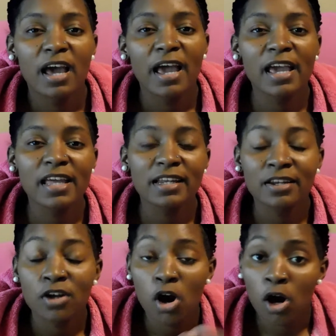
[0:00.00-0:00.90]
And in
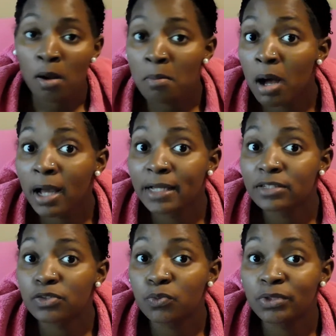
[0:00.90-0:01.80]
our minds, we